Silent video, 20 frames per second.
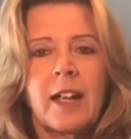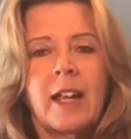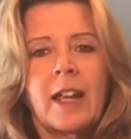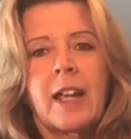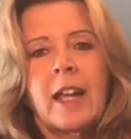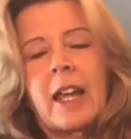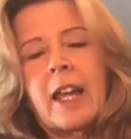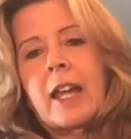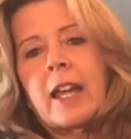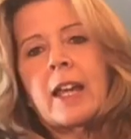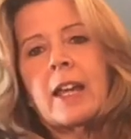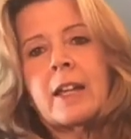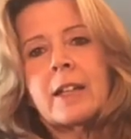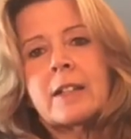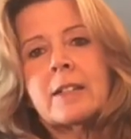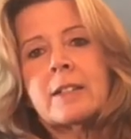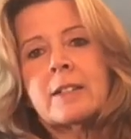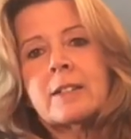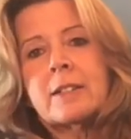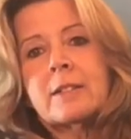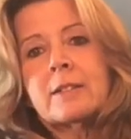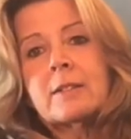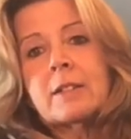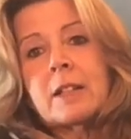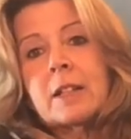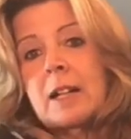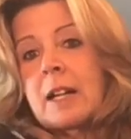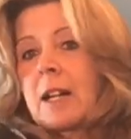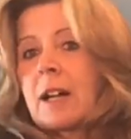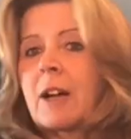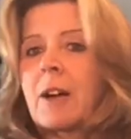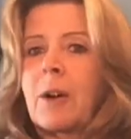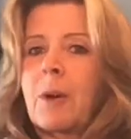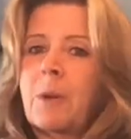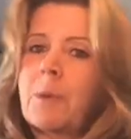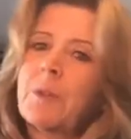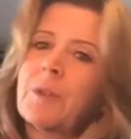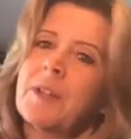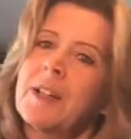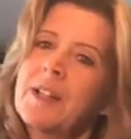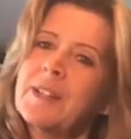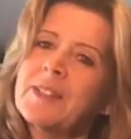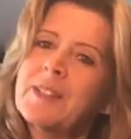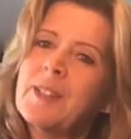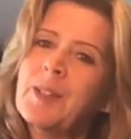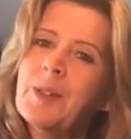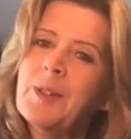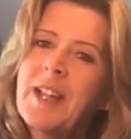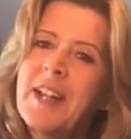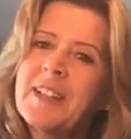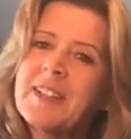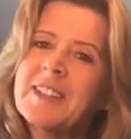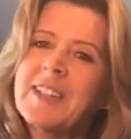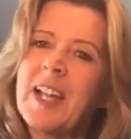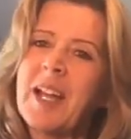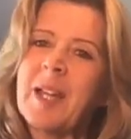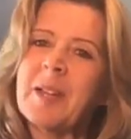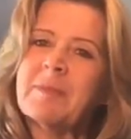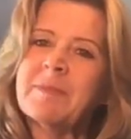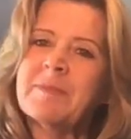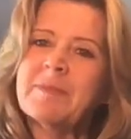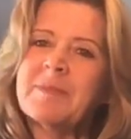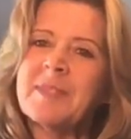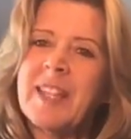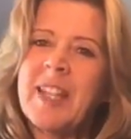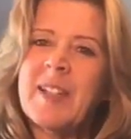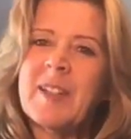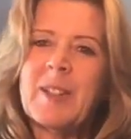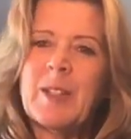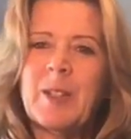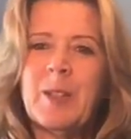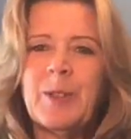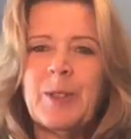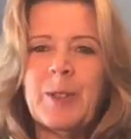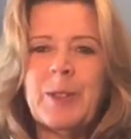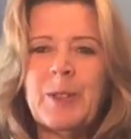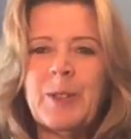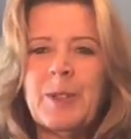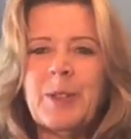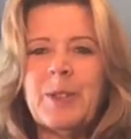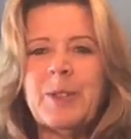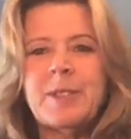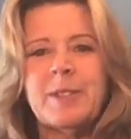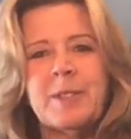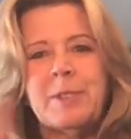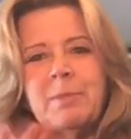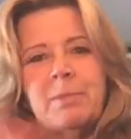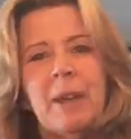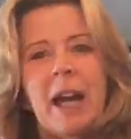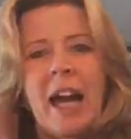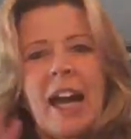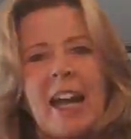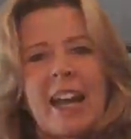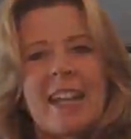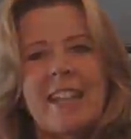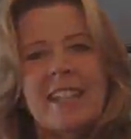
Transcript: and hopefully I'll see you next time. Thank you. Bye.